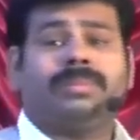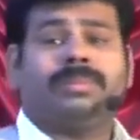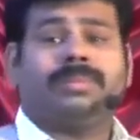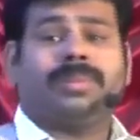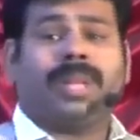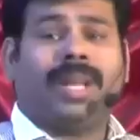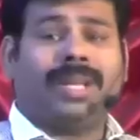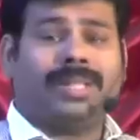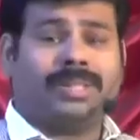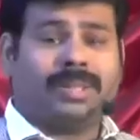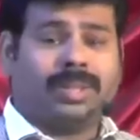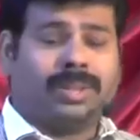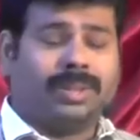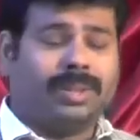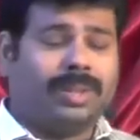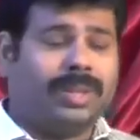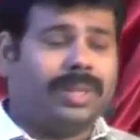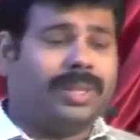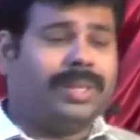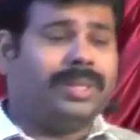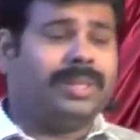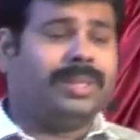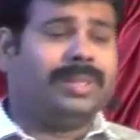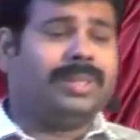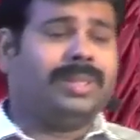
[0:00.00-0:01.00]
And
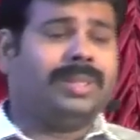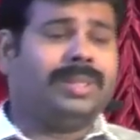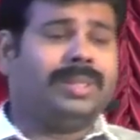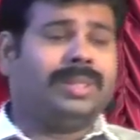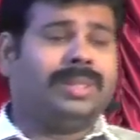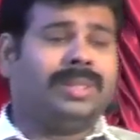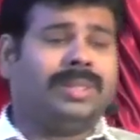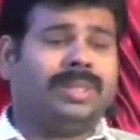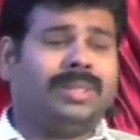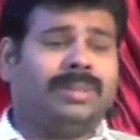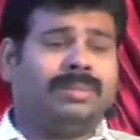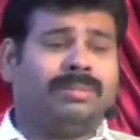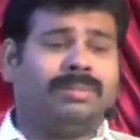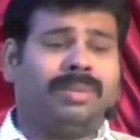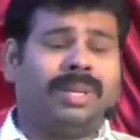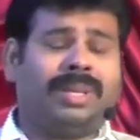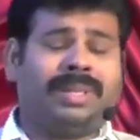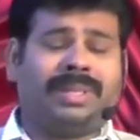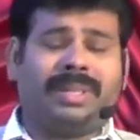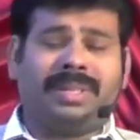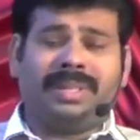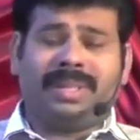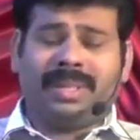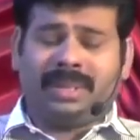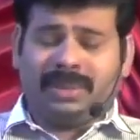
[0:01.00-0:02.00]
slowly, by
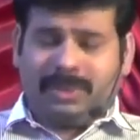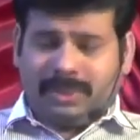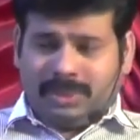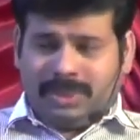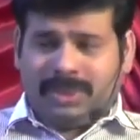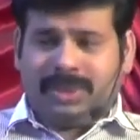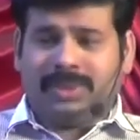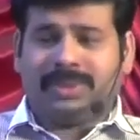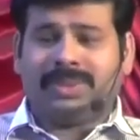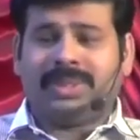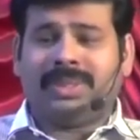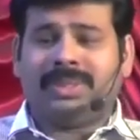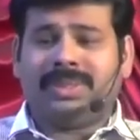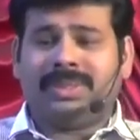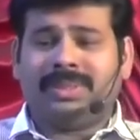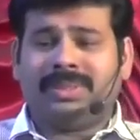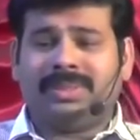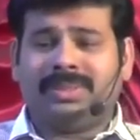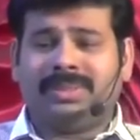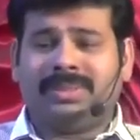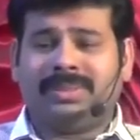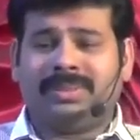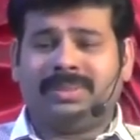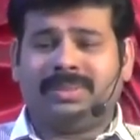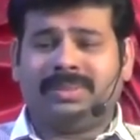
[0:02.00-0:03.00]
the year 2000,
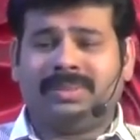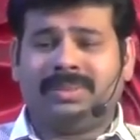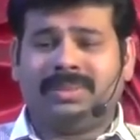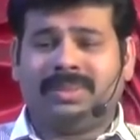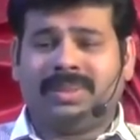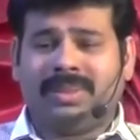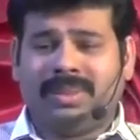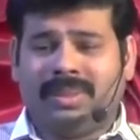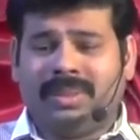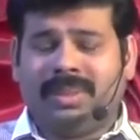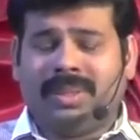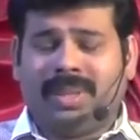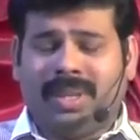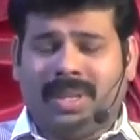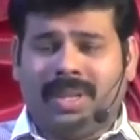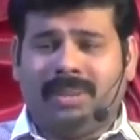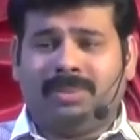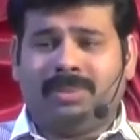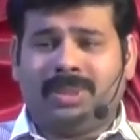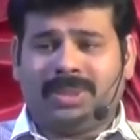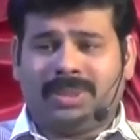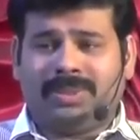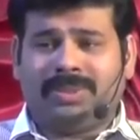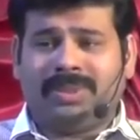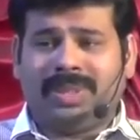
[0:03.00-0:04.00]

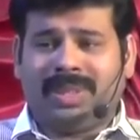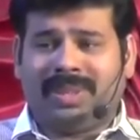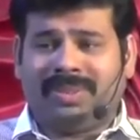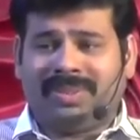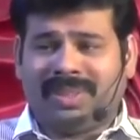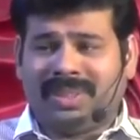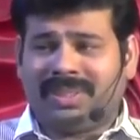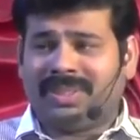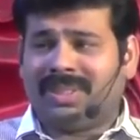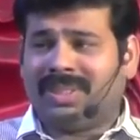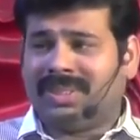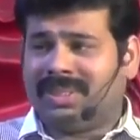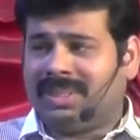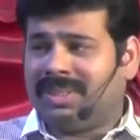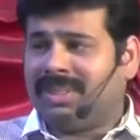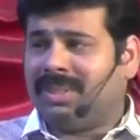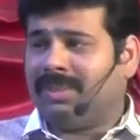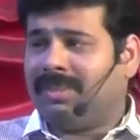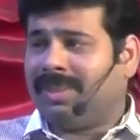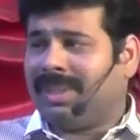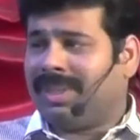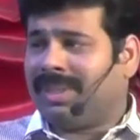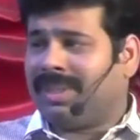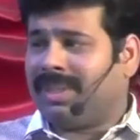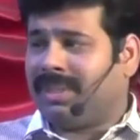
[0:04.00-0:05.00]
almost we are freshers in the
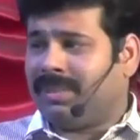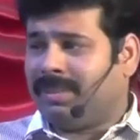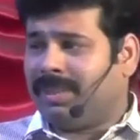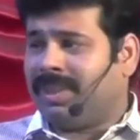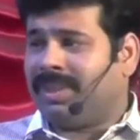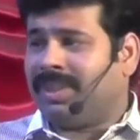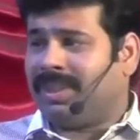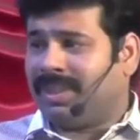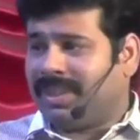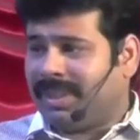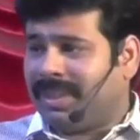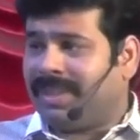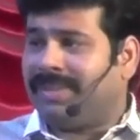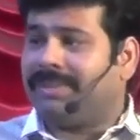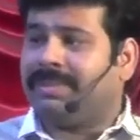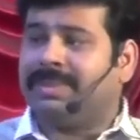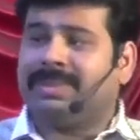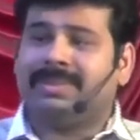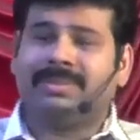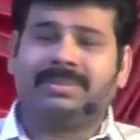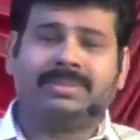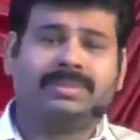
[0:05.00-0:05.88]
market by that time.